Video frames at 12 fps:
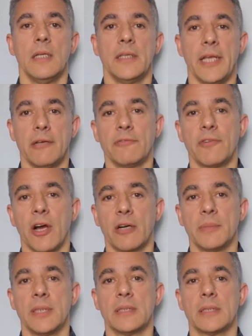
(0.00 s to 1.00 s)
The
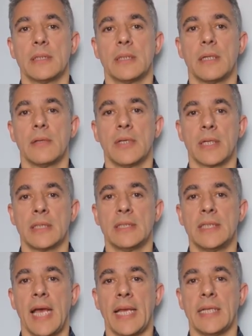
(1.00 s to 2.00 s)
environment that
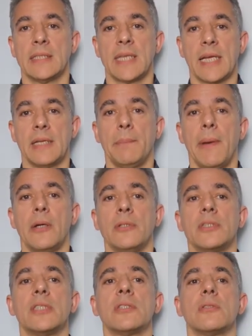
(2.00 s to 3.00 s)
contains and
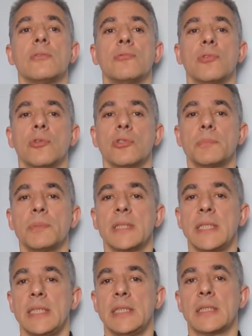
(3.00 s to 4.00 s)
imposes rules, procedures